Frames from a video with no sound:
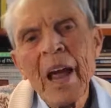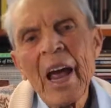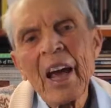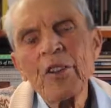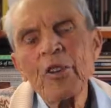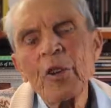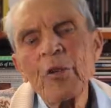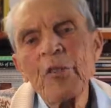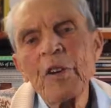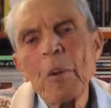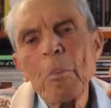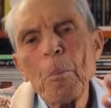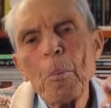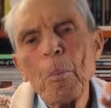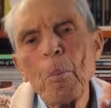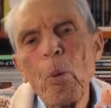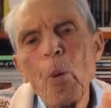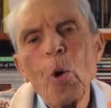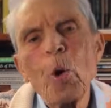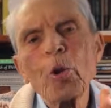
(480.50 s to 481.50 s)
as of
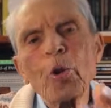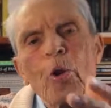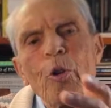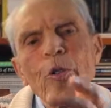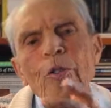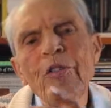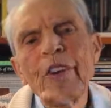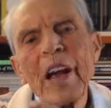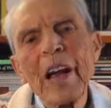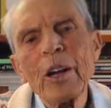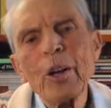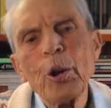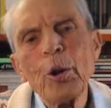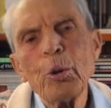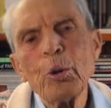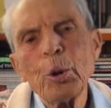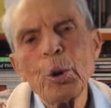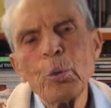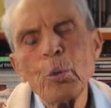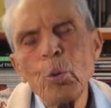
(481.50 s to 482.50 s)
immortal
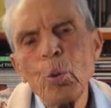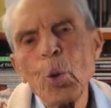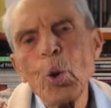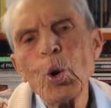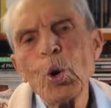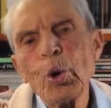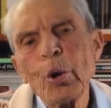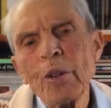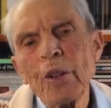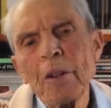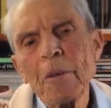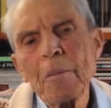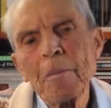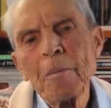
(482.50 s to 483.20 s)
value and worth.